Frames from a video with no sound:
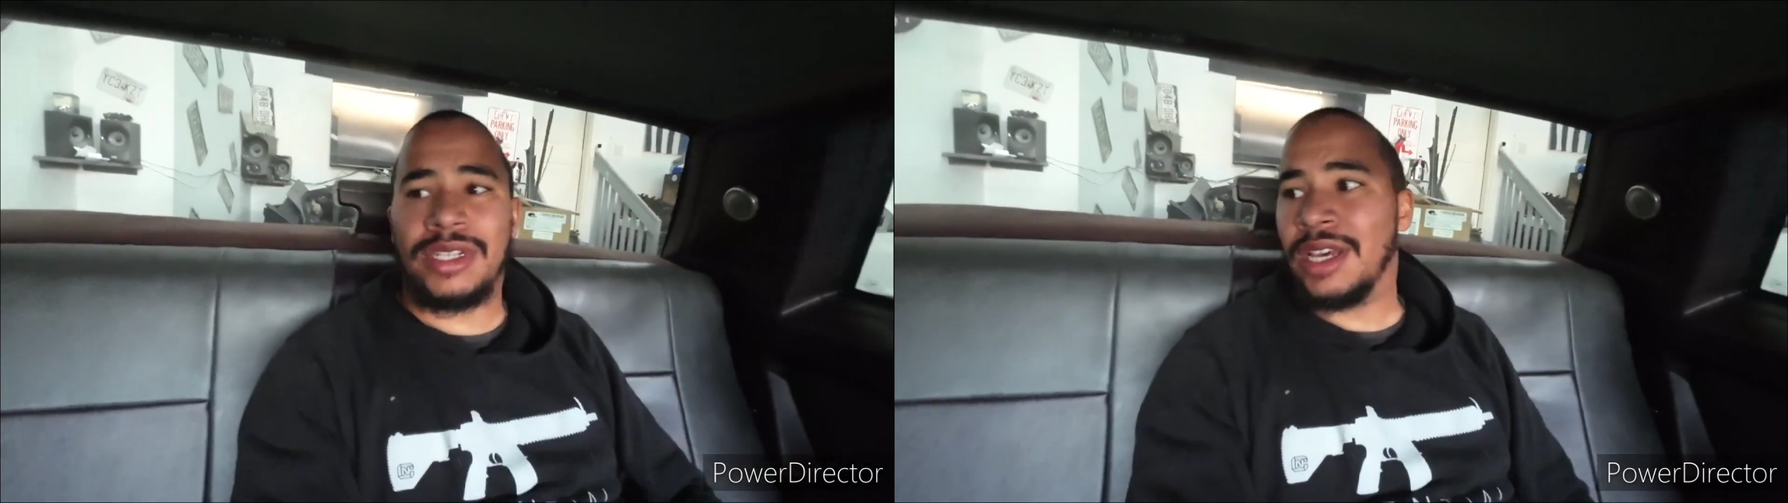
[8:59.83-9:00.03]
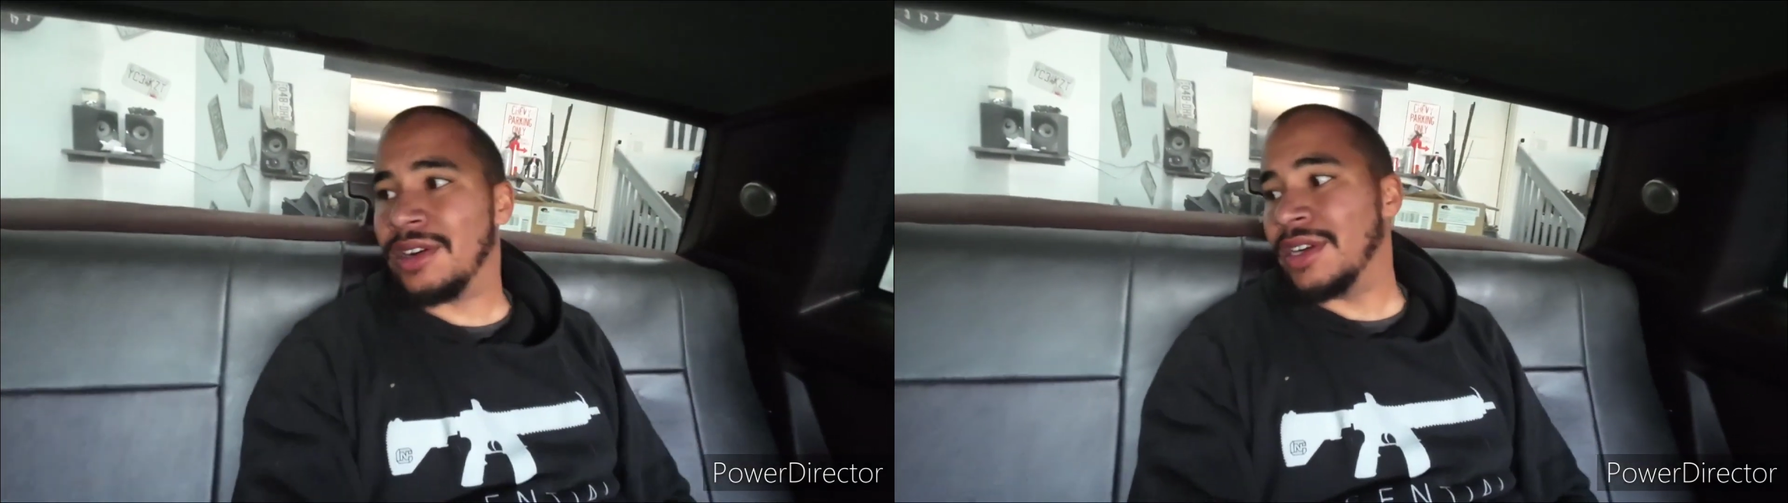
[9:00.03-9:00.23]

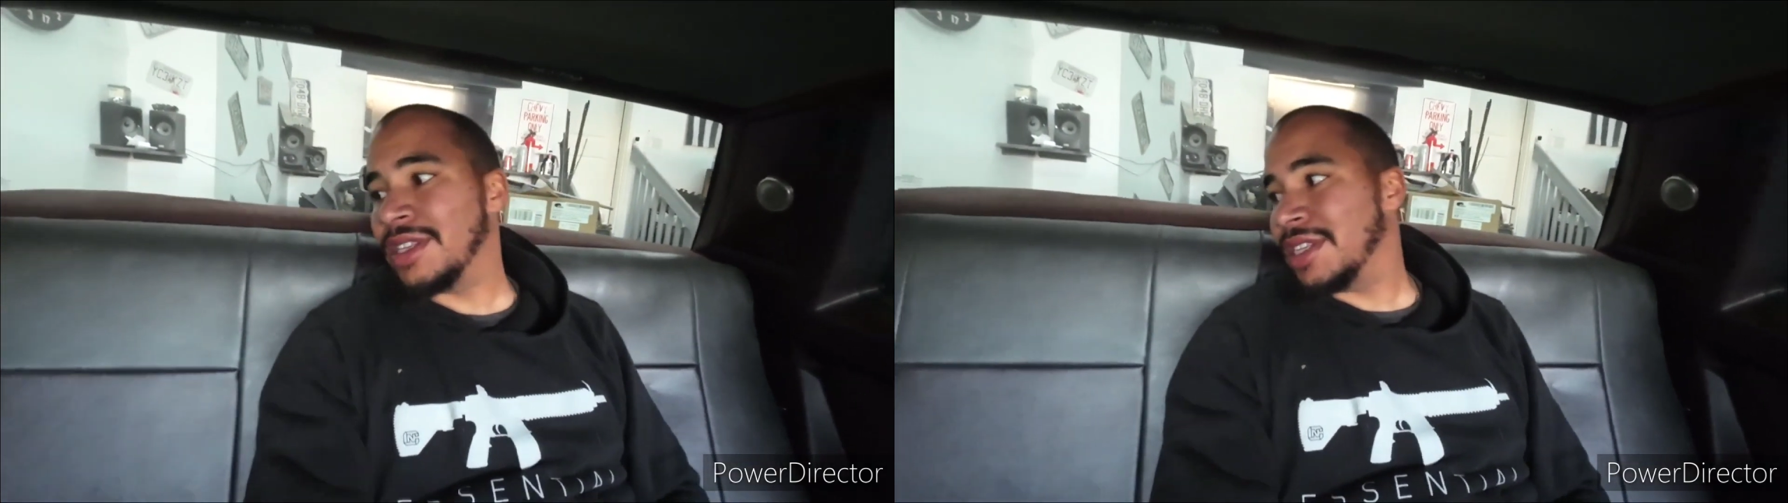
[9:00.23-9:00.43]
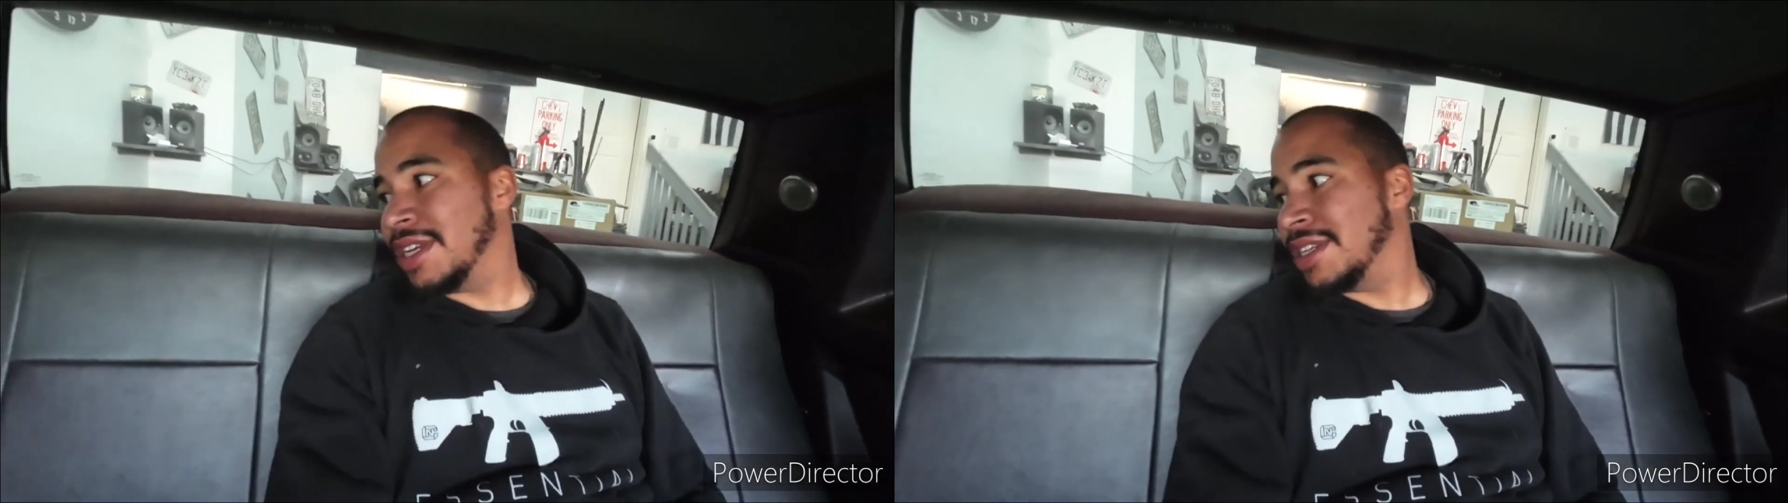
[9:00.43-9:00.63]
down or
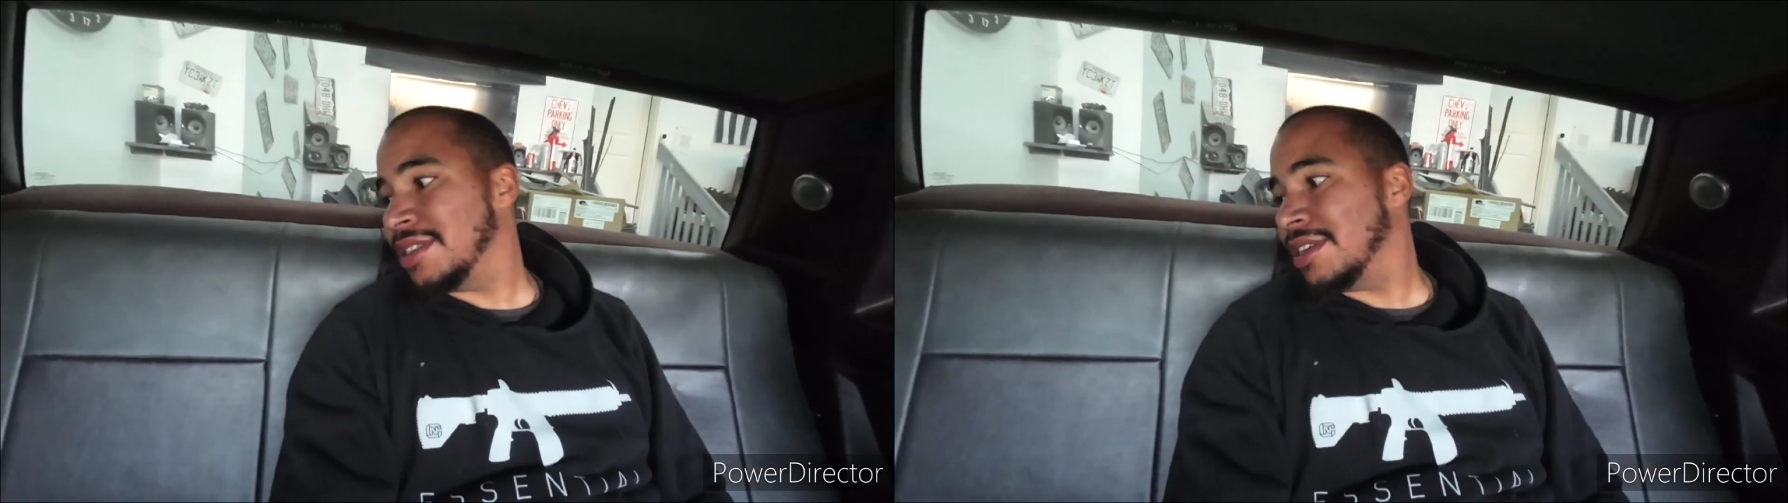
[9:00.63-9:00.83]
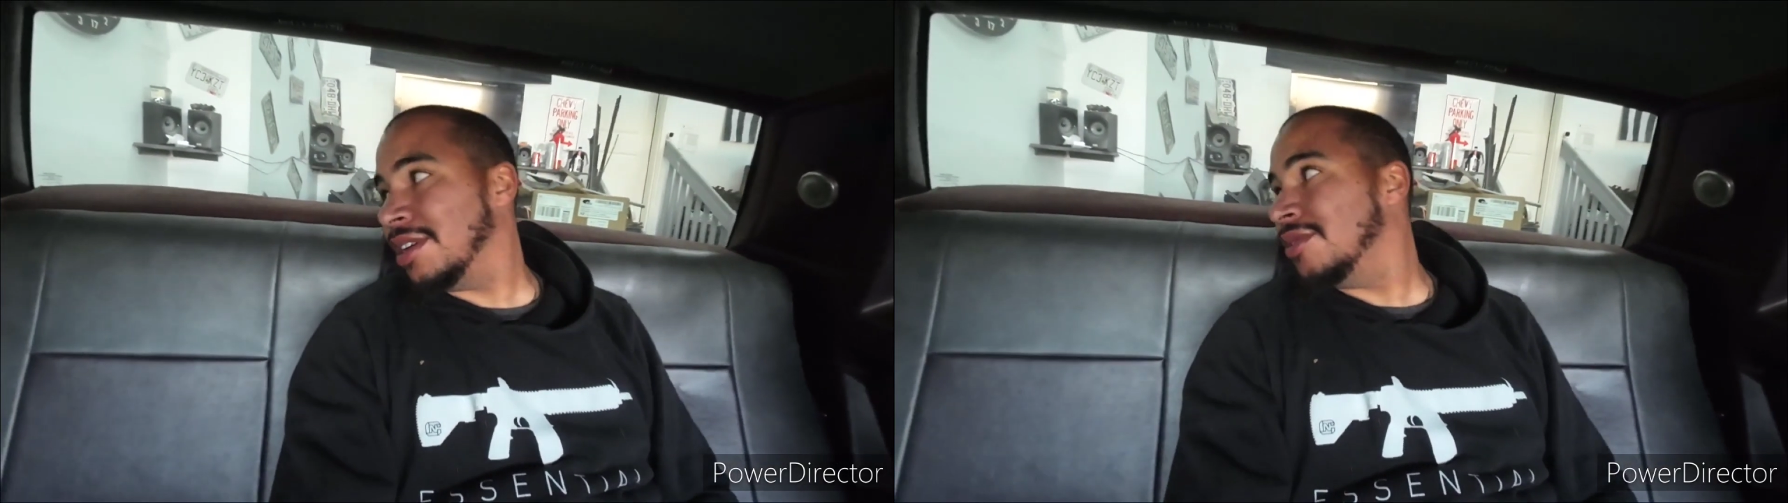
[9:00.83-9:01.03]
anything,
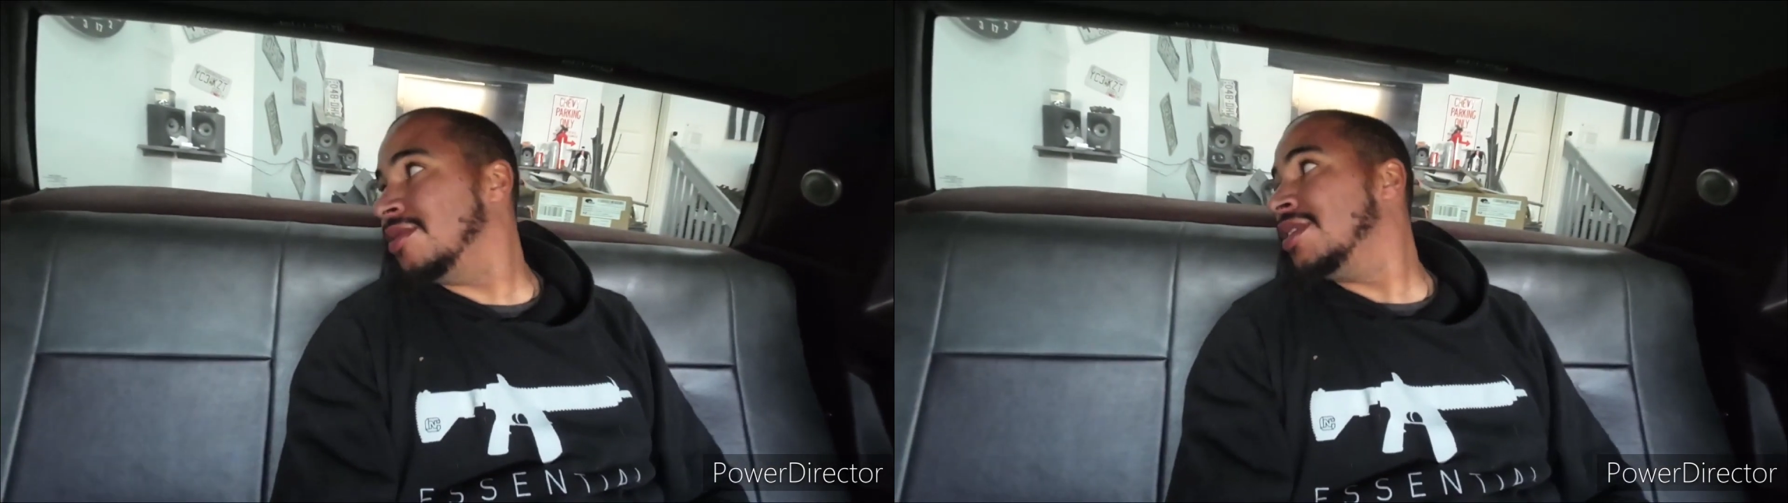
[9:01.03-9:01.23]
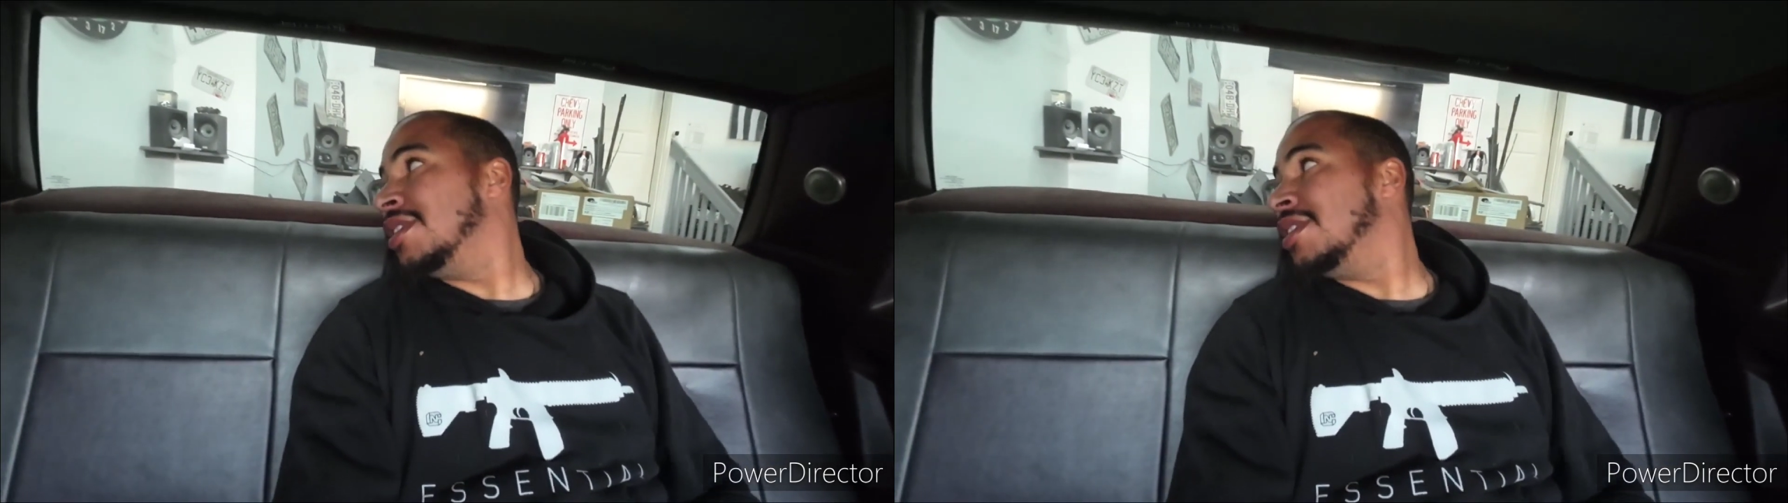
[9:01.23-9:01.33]
so